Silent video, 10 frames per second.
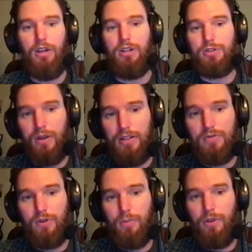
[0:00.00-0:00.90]

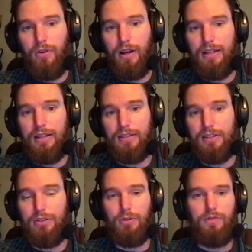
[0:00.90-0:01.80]
transforming your ideas
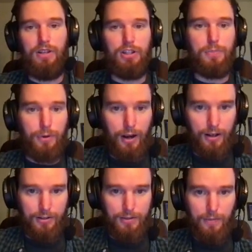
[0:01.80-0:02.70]
into a finished
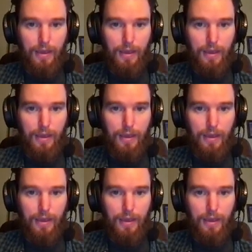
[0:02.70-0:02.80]
product.